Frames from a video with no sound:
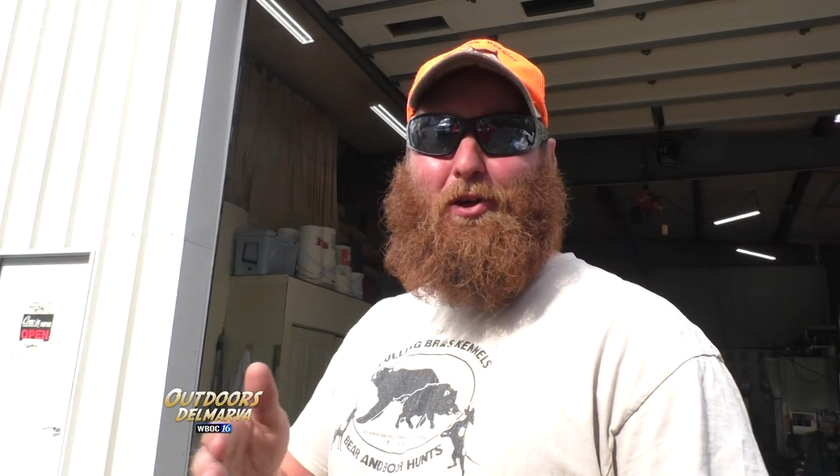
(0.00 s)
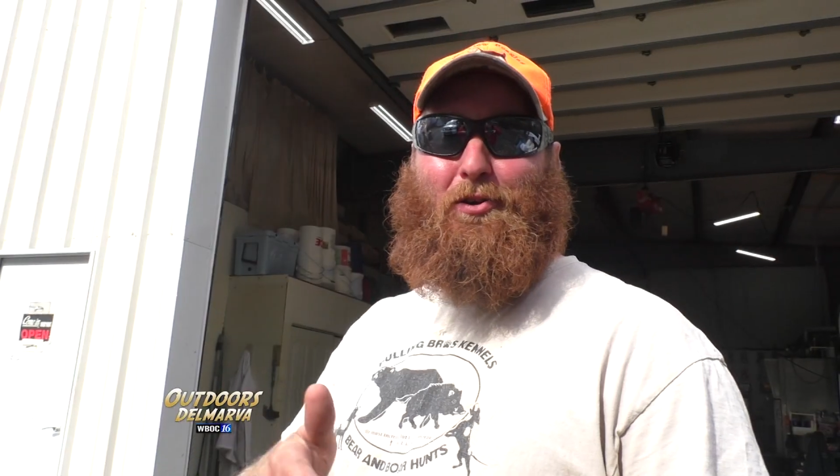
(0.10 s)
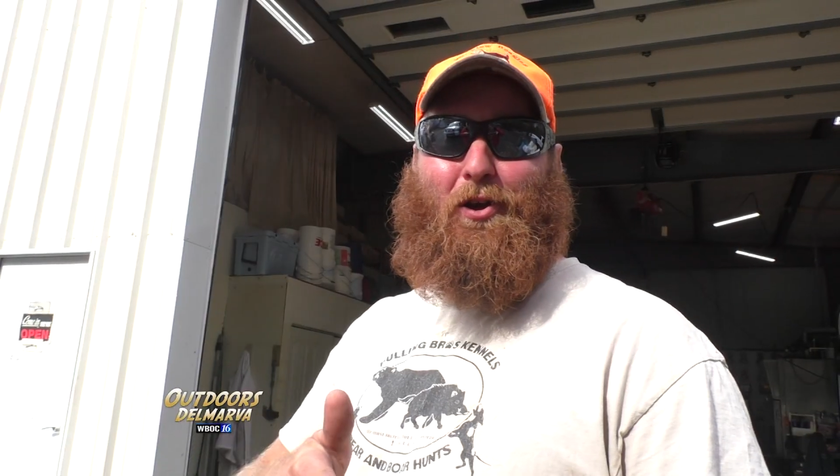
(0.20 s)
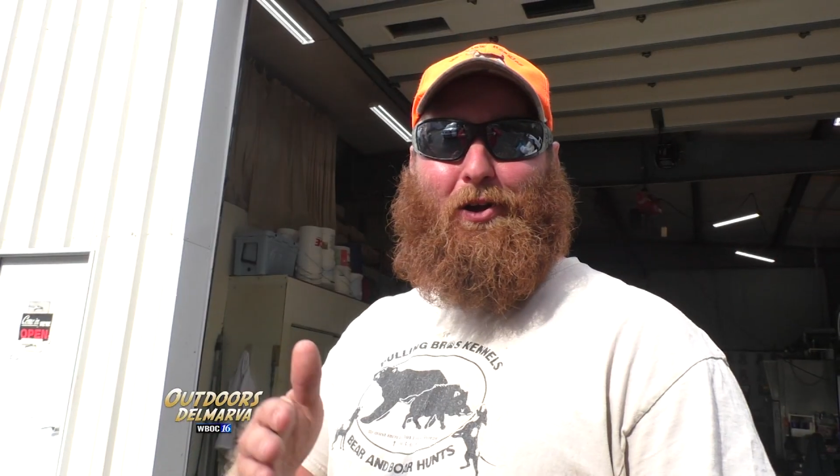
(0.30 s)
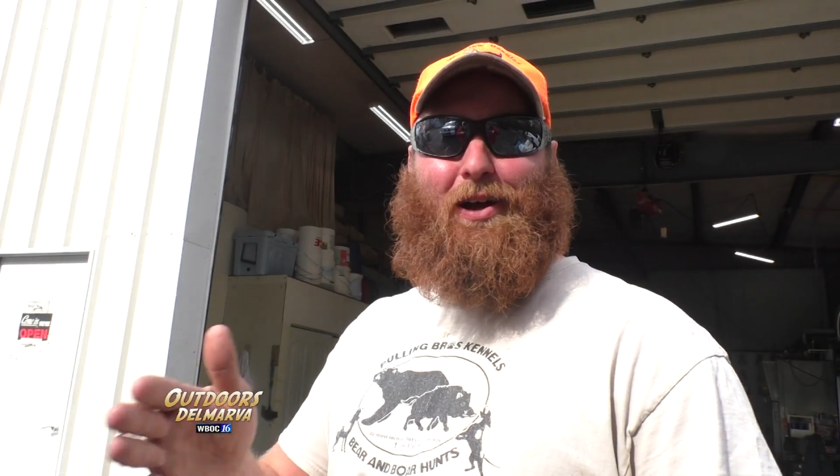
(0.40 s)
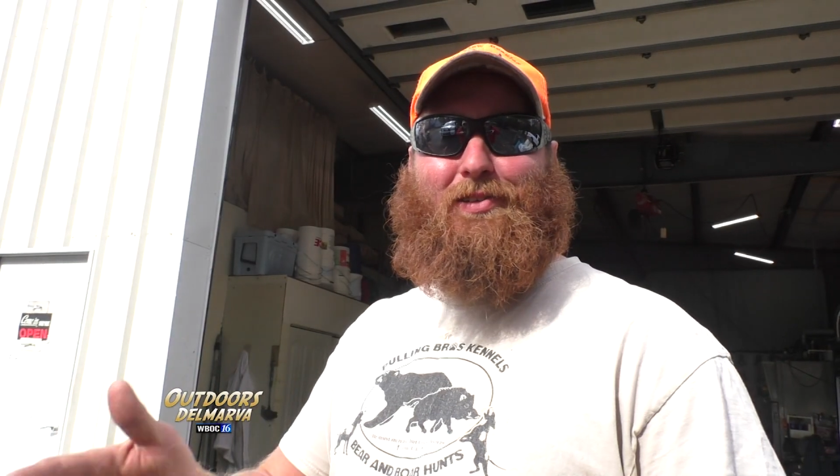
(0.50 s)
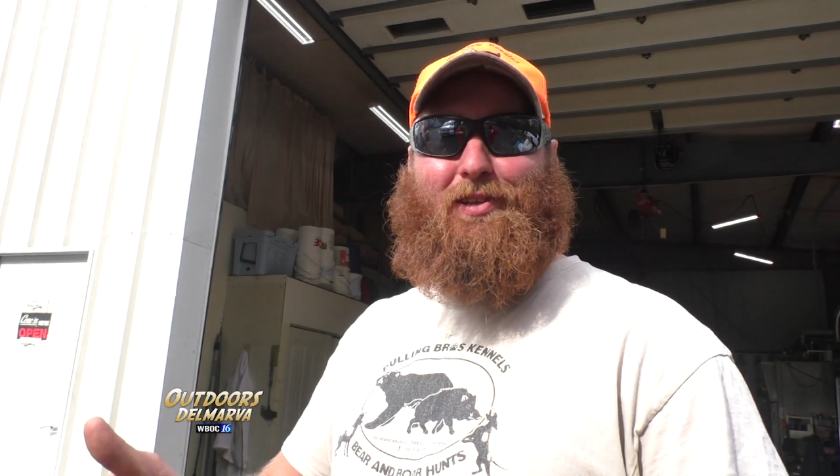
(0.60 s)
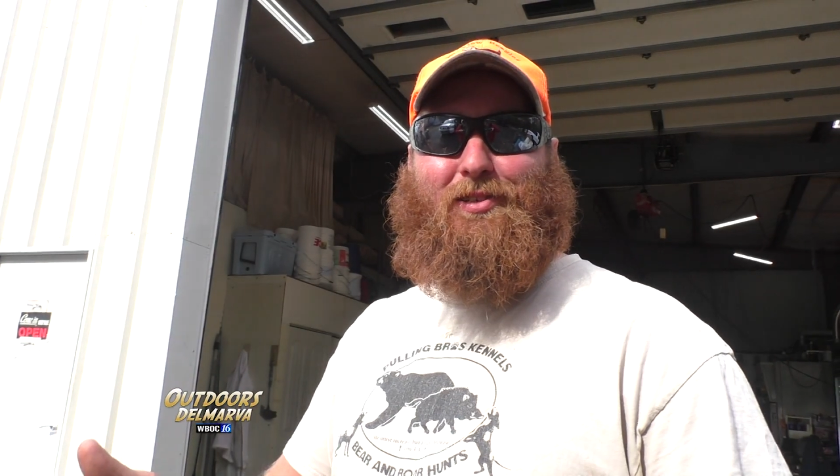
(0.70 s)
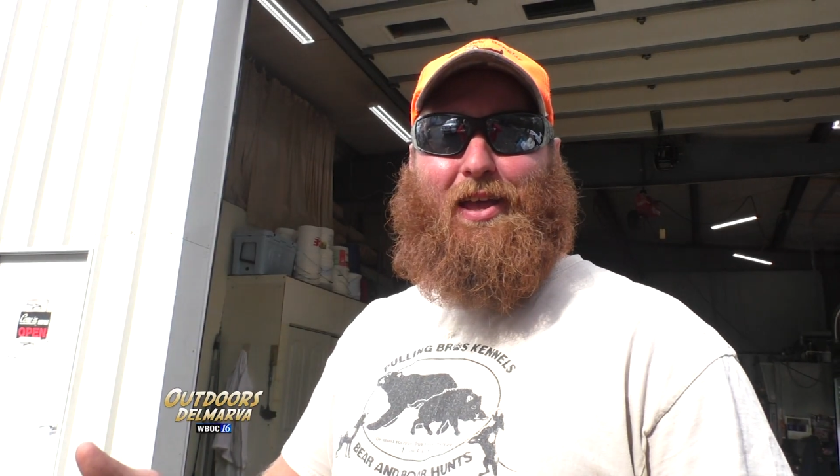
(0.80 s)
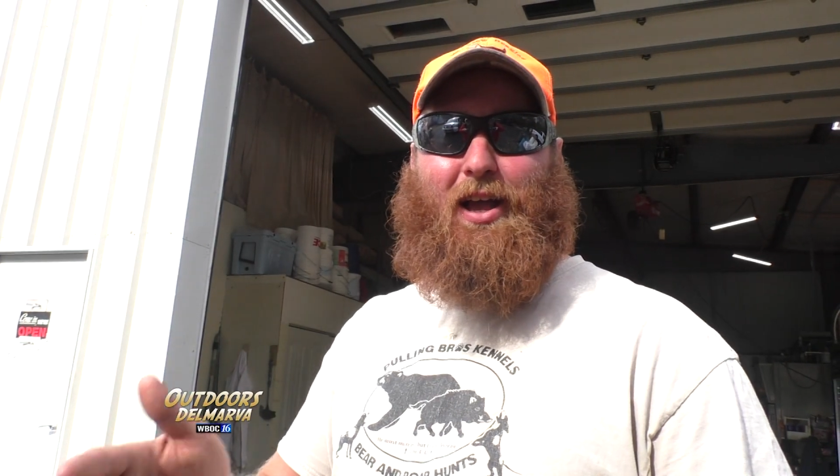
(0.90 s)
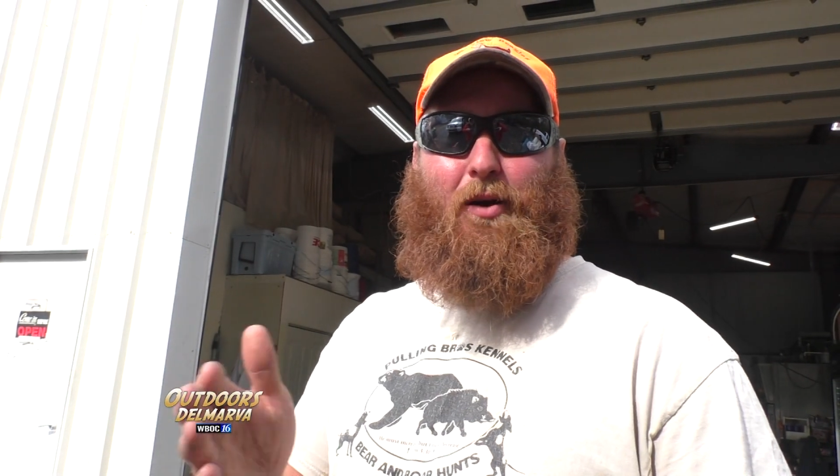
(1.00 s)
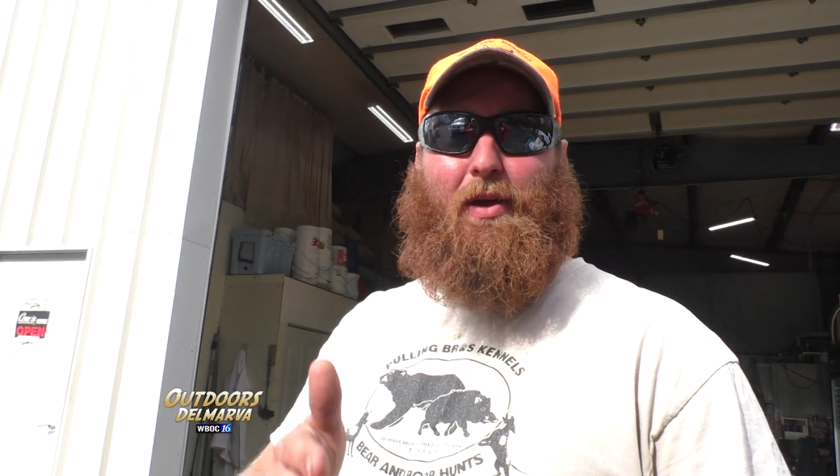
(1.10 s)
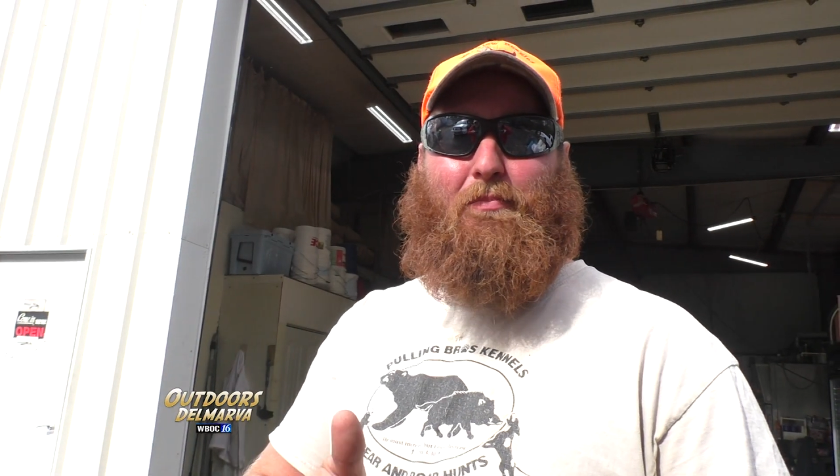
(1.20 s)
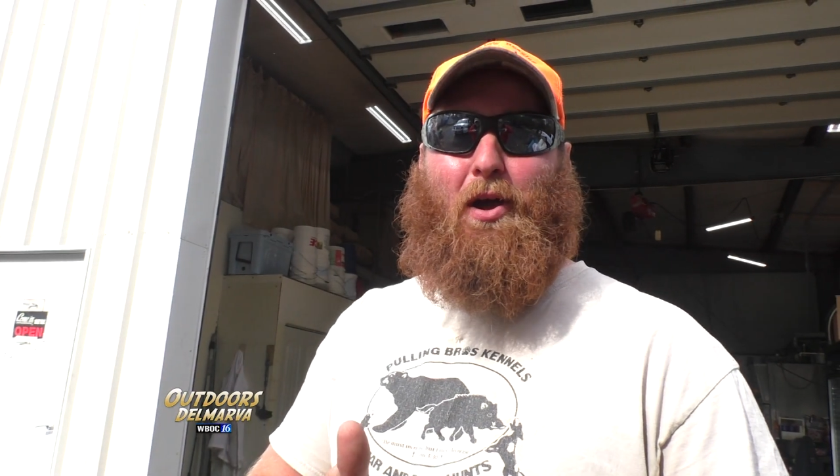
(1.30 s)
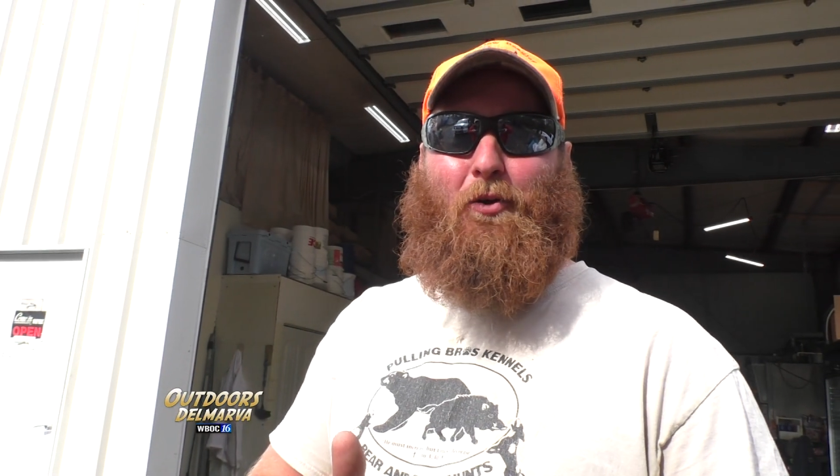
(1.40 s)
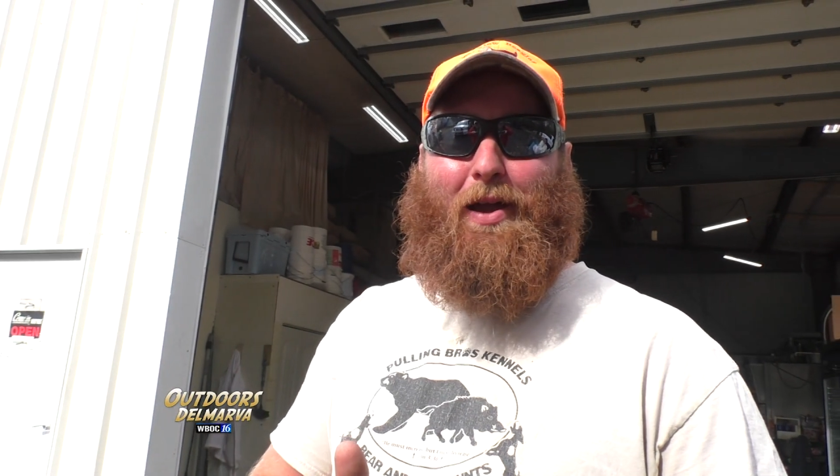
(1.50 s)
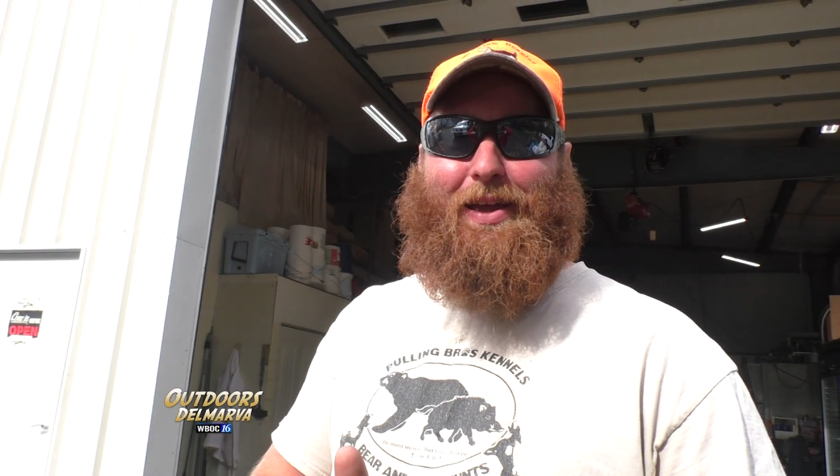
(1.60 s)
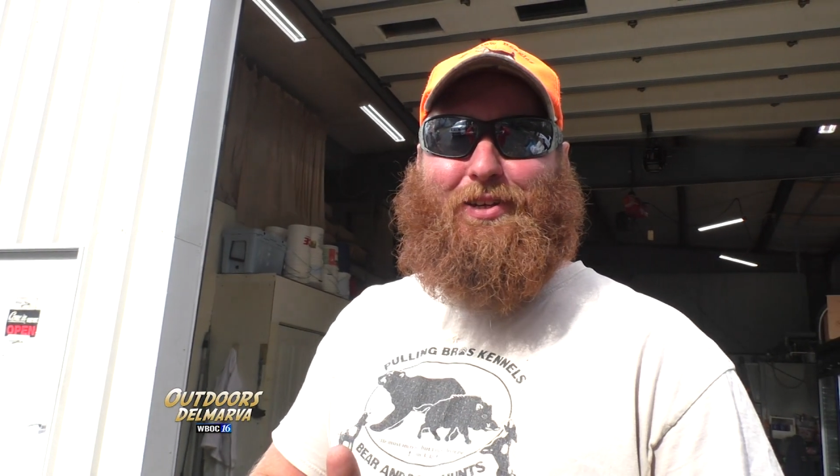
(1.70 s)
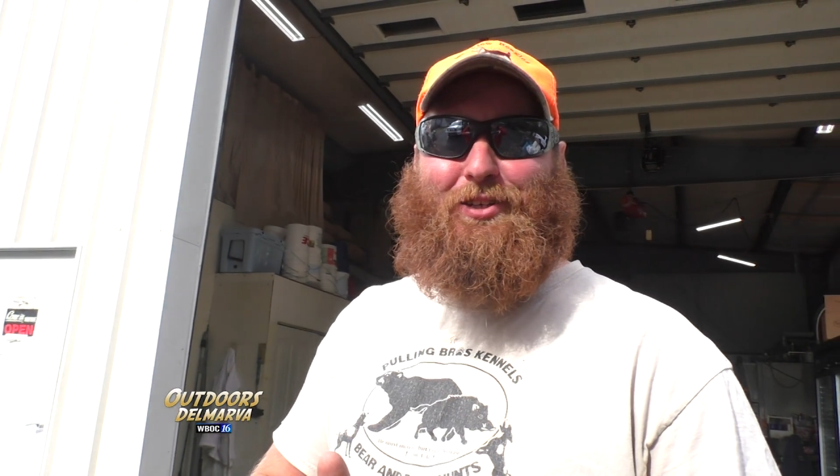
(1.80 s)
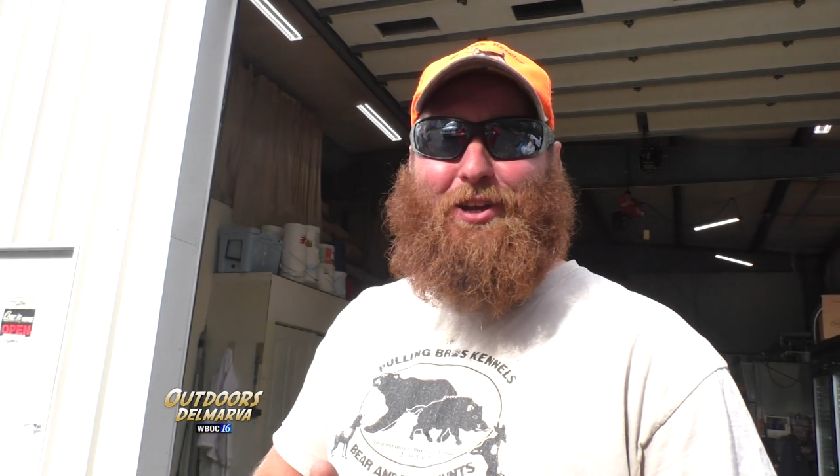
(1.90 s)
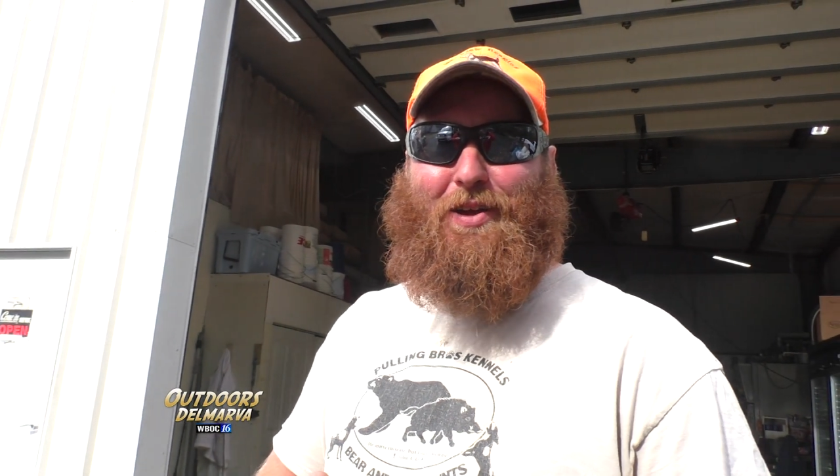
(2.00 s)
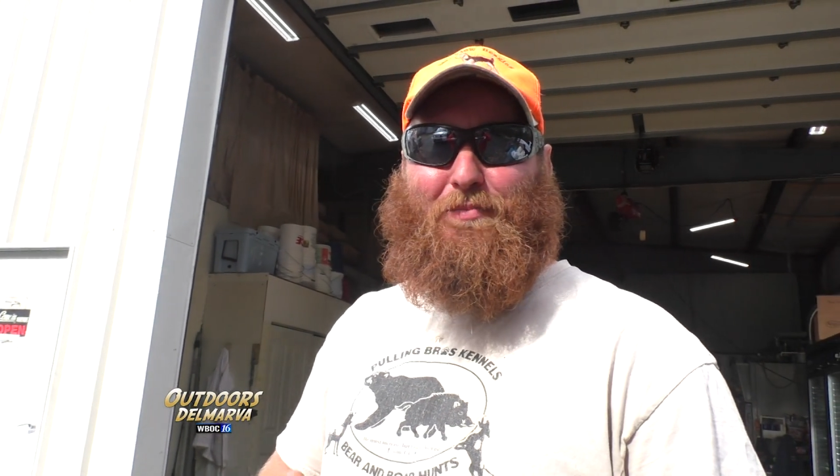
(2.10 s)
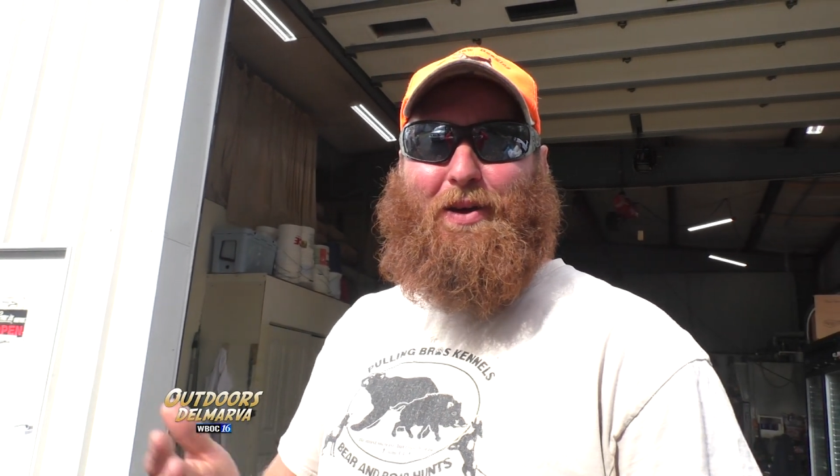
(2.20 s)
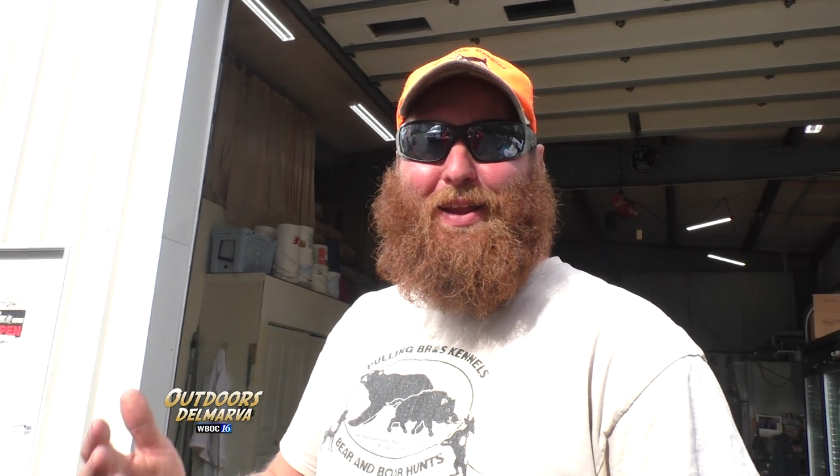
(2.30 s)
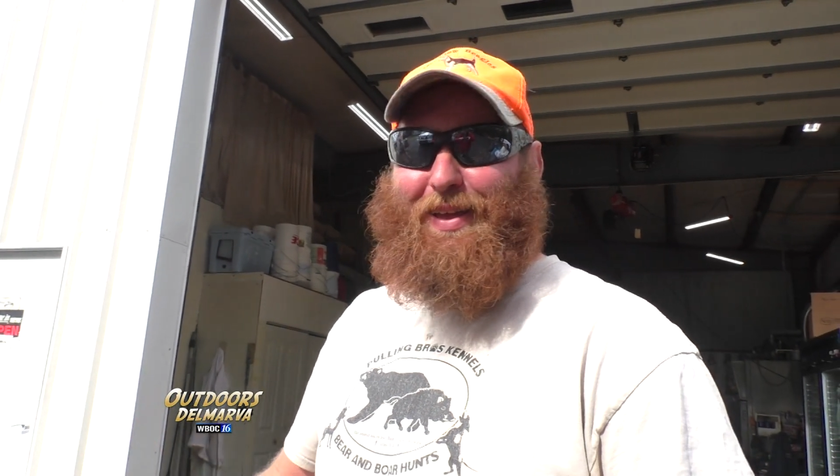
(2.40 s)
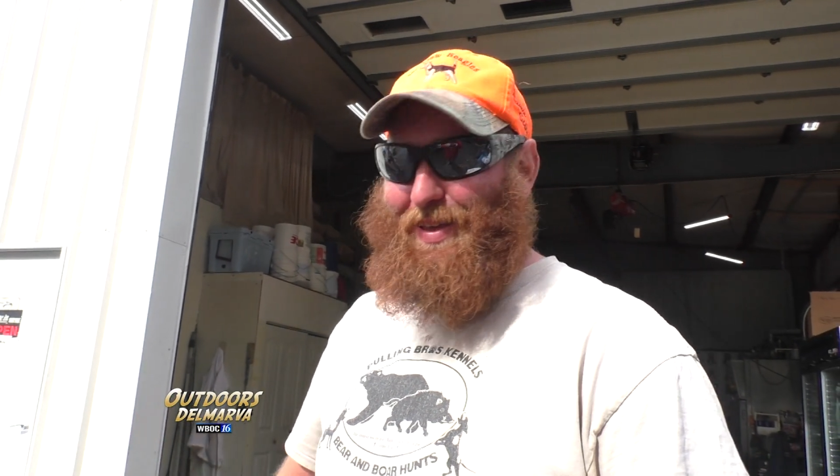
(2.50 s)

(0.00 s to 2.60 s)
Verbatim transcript: it though, during gun season they come in bear range. But